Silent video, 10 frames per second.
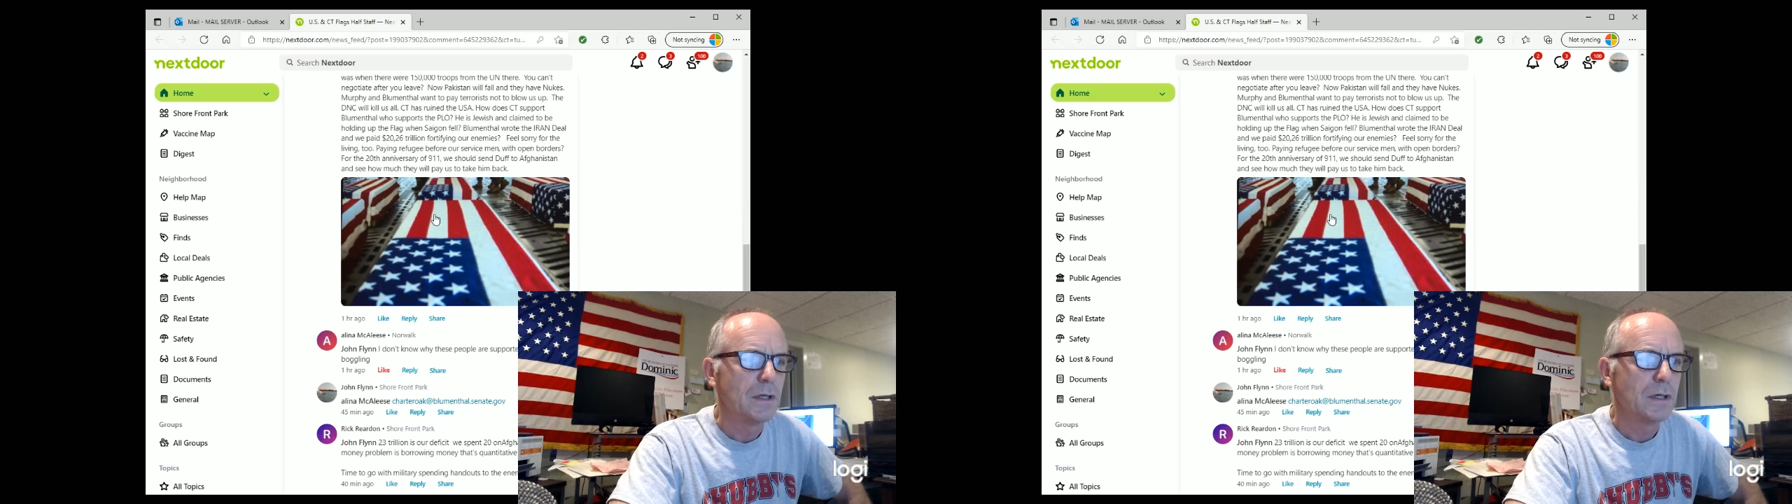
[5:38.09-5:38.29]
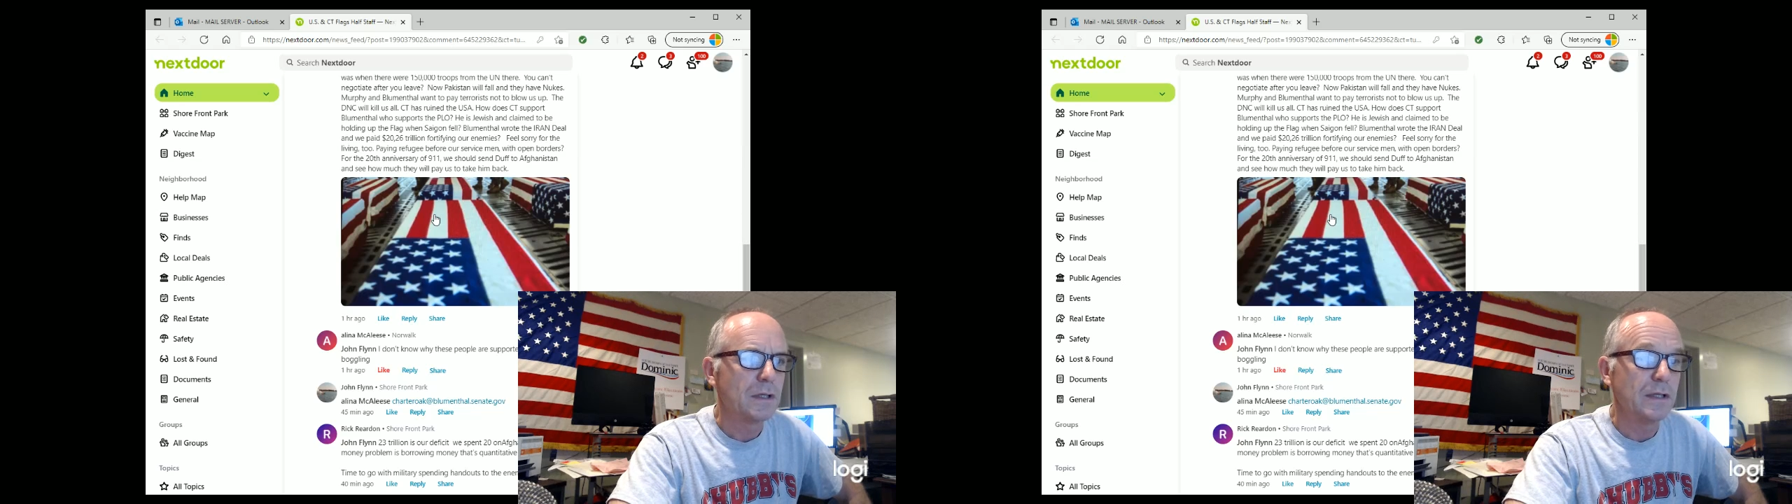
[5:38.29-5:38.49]

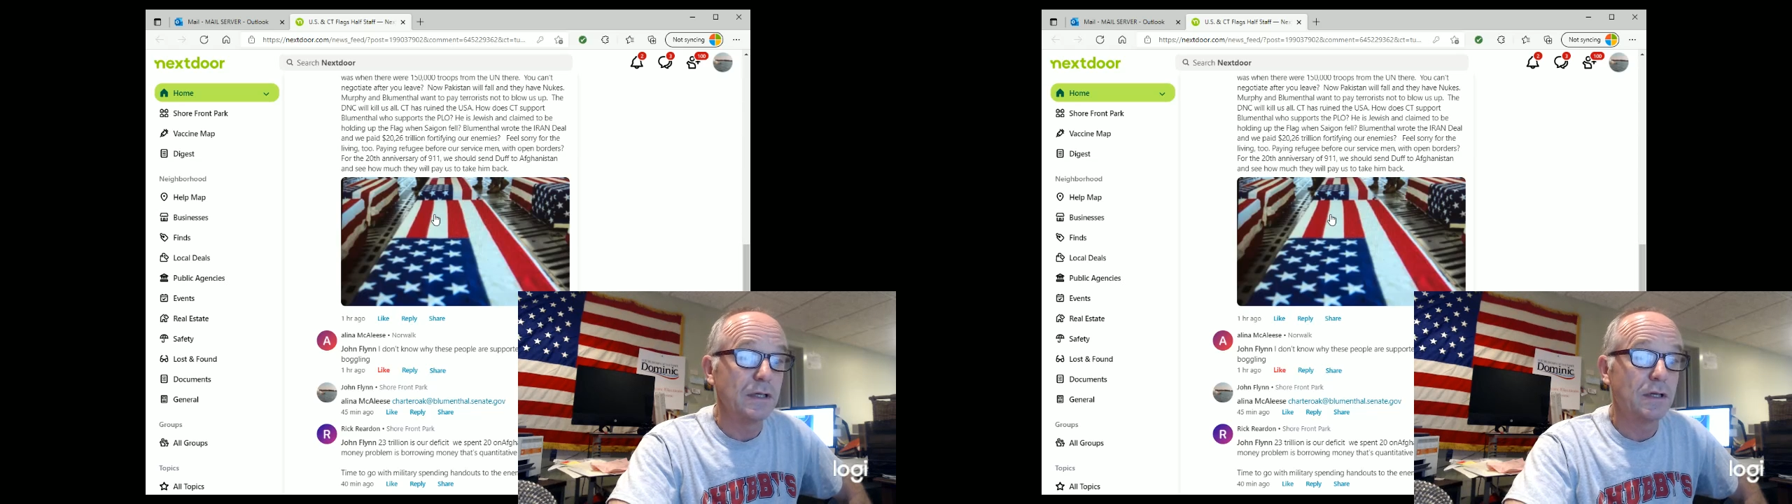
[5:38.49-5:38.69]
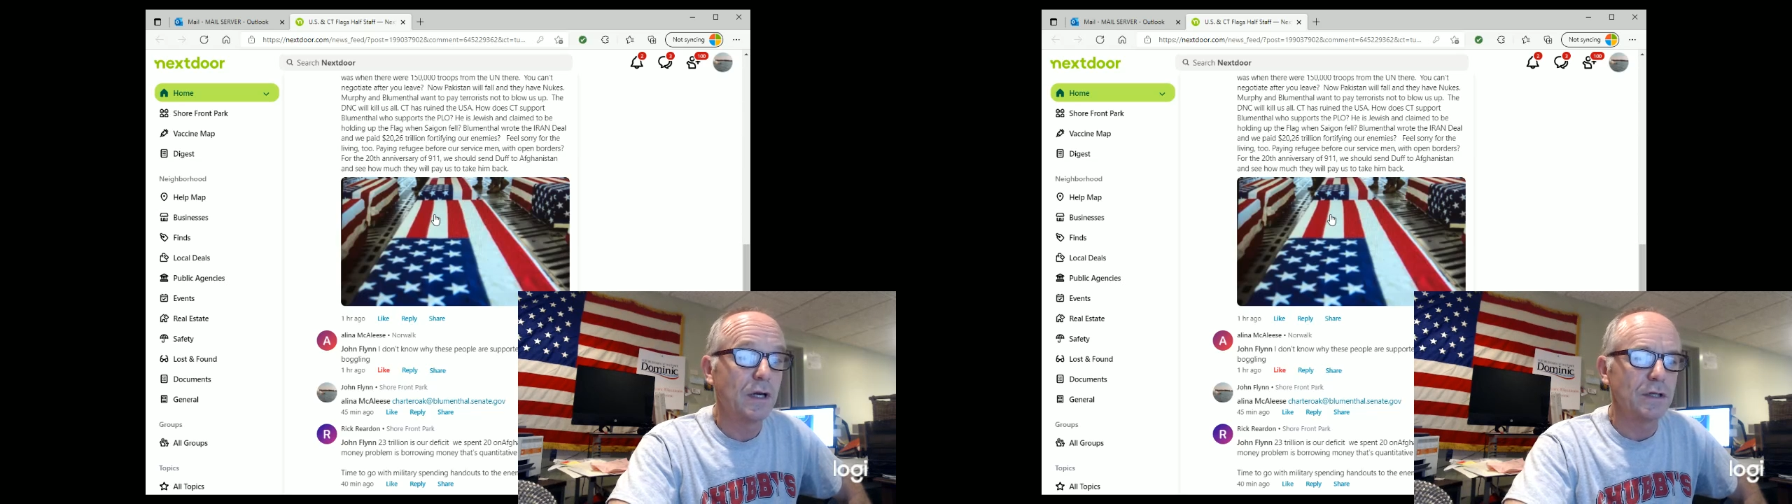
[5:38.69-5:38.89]

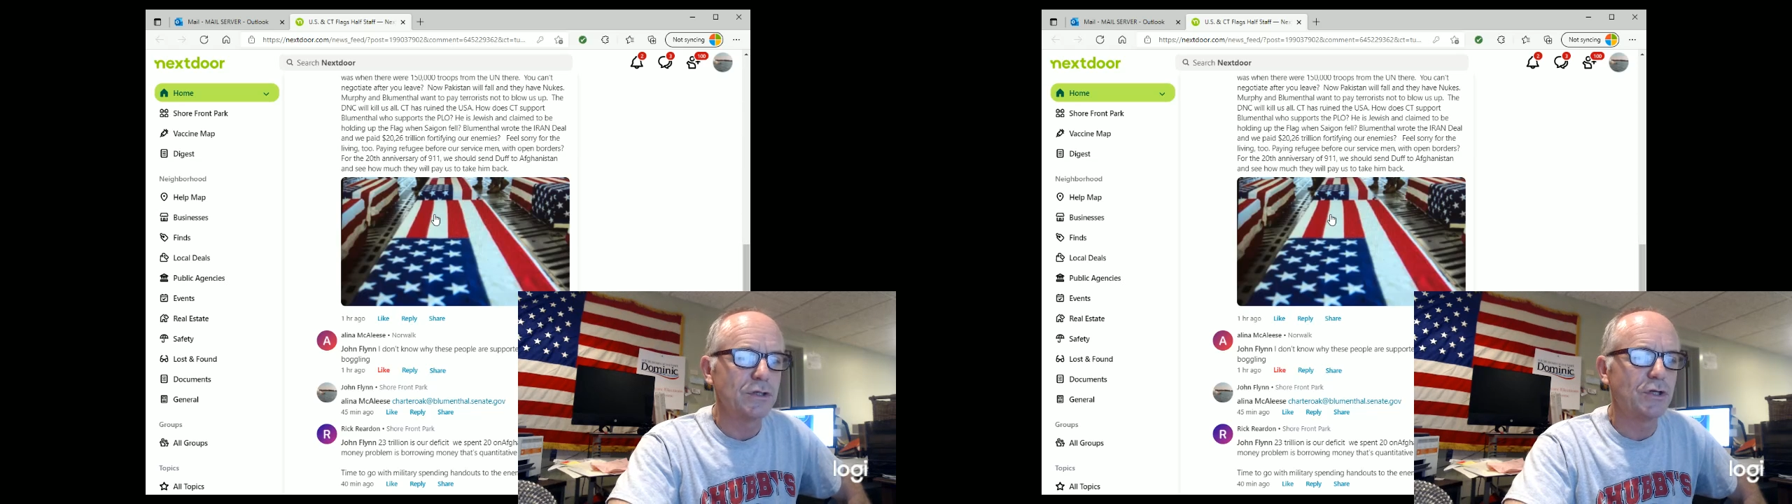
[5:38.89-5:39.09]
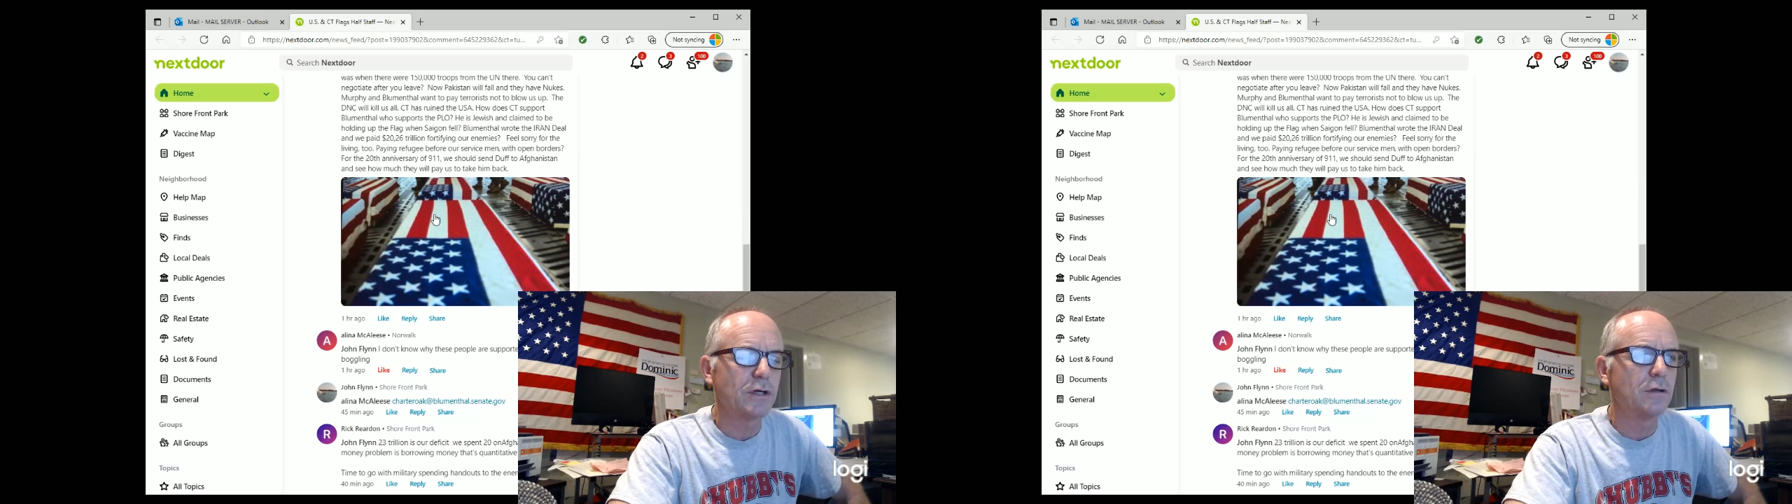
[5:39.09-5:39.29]
clean-cut
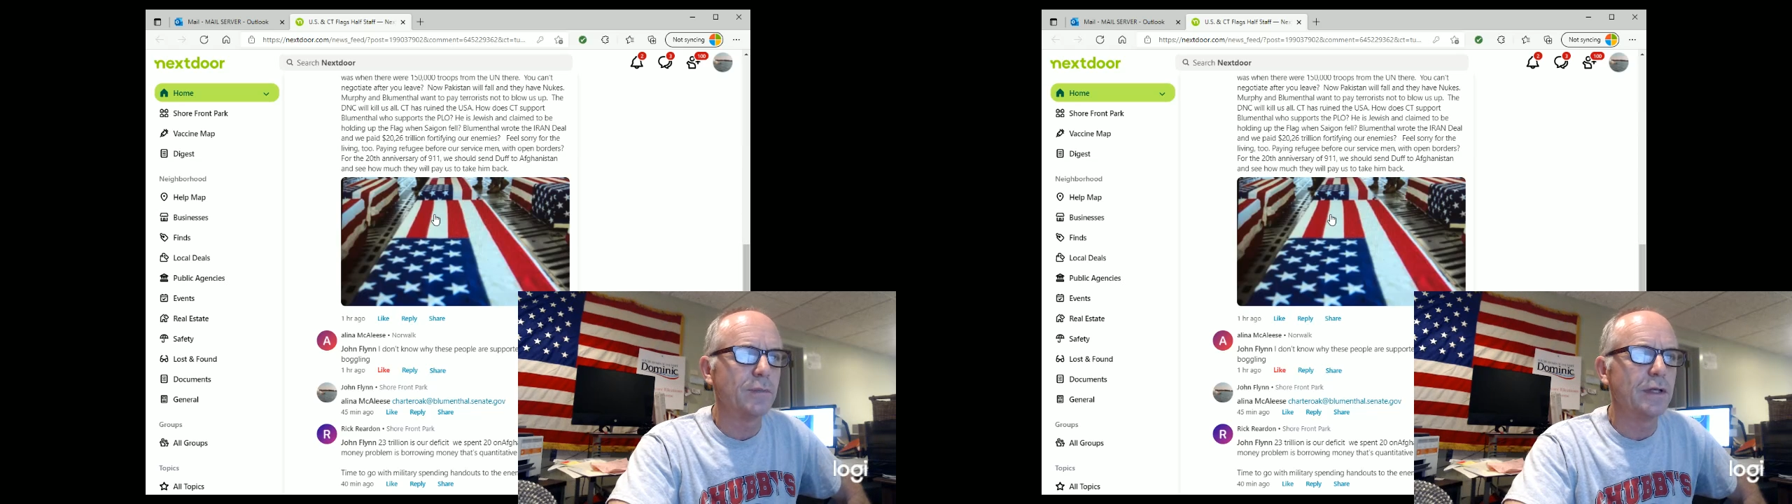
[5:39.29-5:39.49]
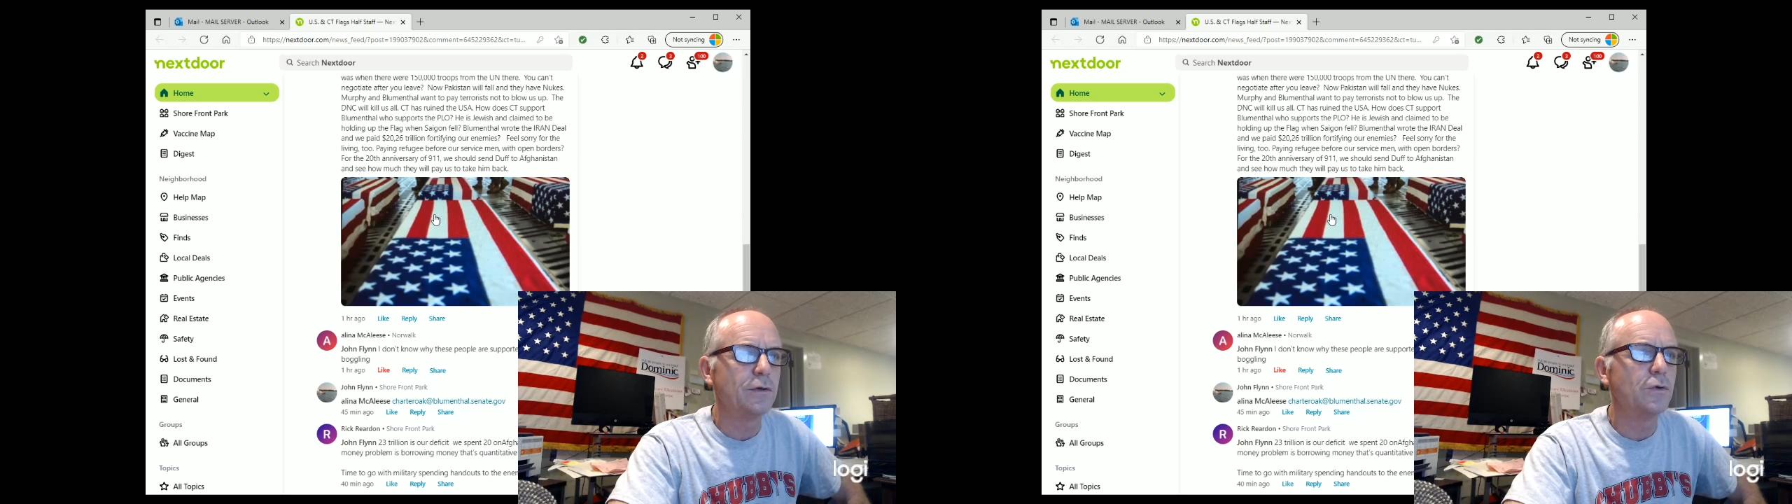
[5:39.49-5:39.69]

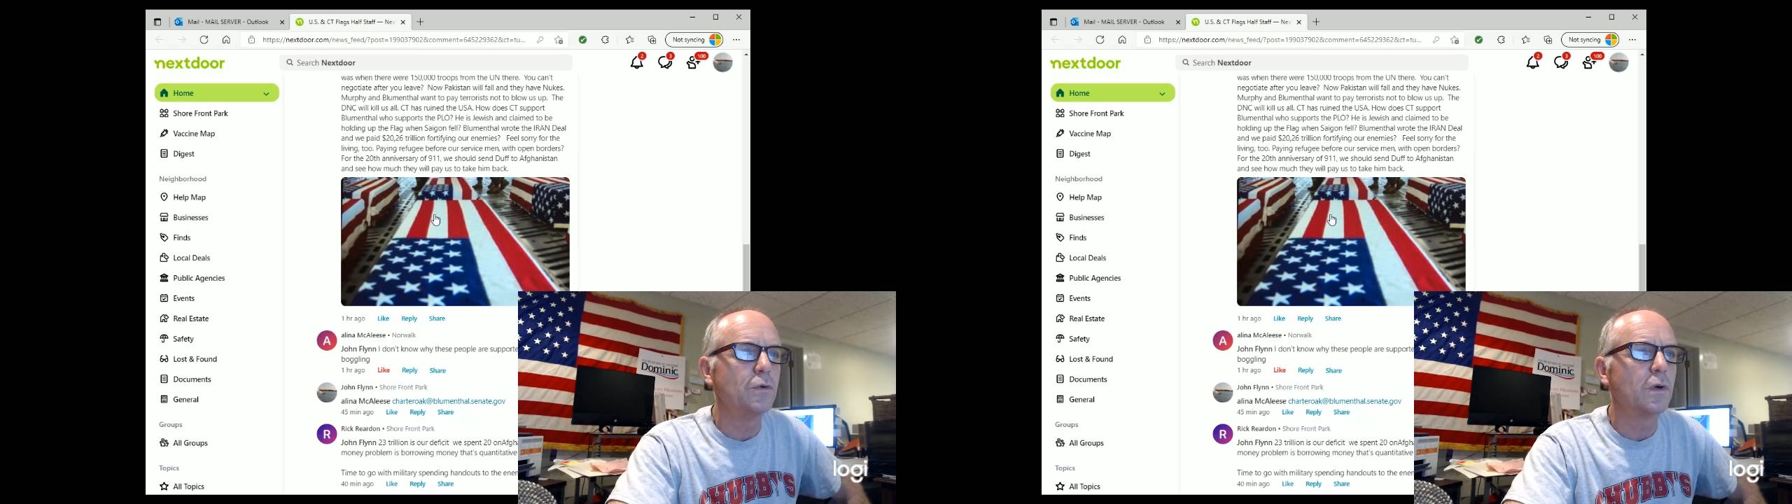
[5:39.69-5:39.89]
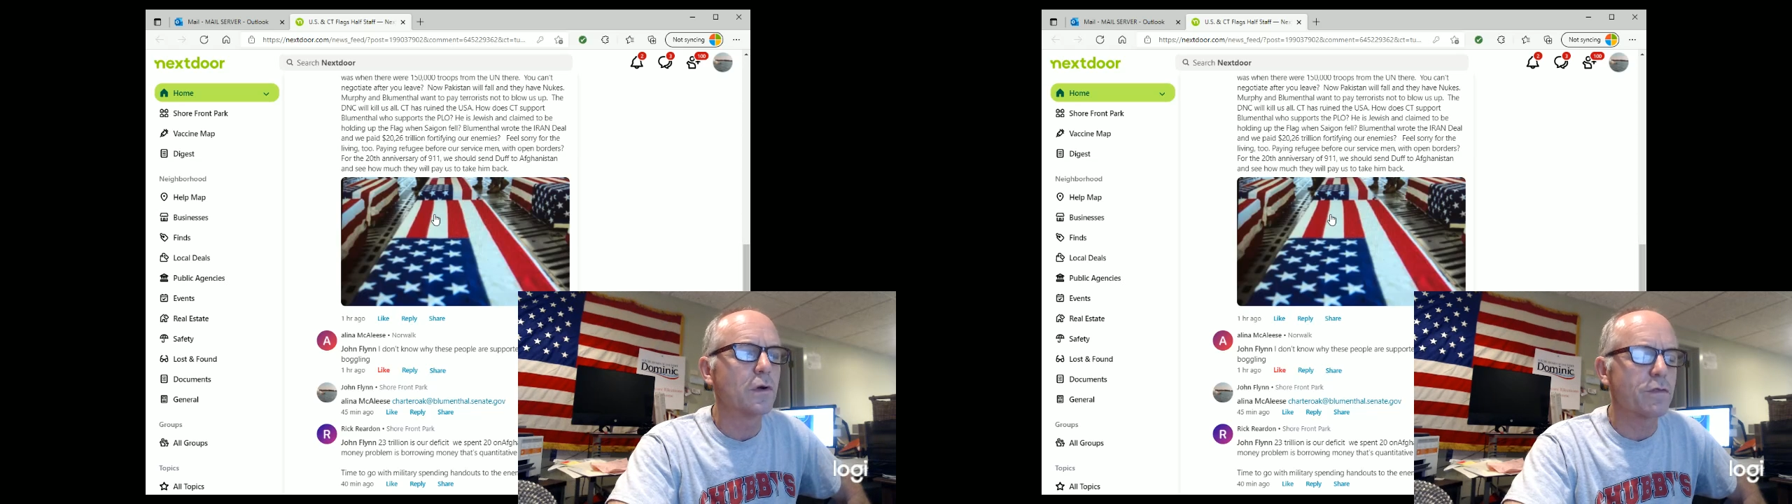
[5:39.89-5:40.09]
gentlemen who were